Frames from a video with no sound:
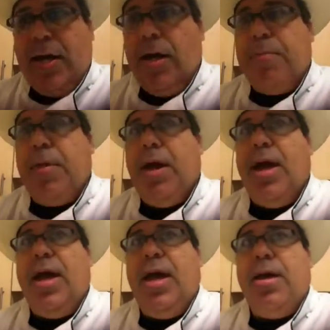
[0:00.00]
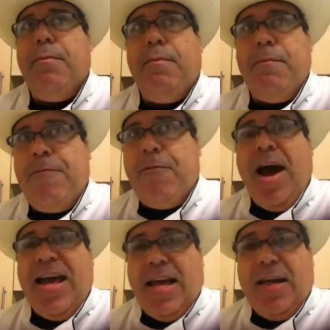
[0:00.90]
it up and
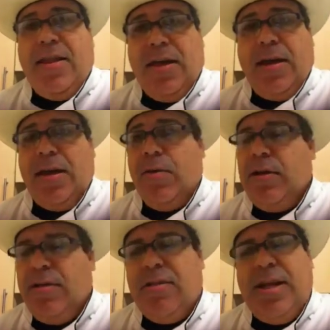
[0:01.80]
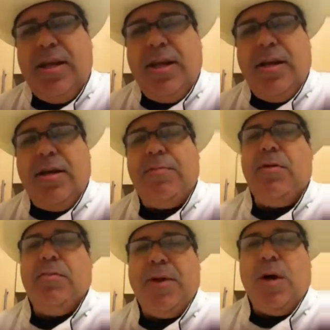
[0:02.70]
fry anything in it. We just need to heat it up
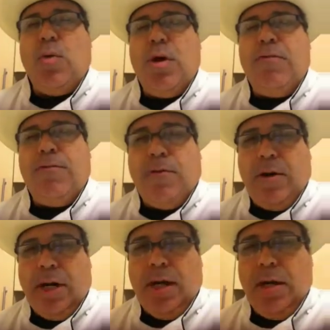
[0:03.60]
to about 140.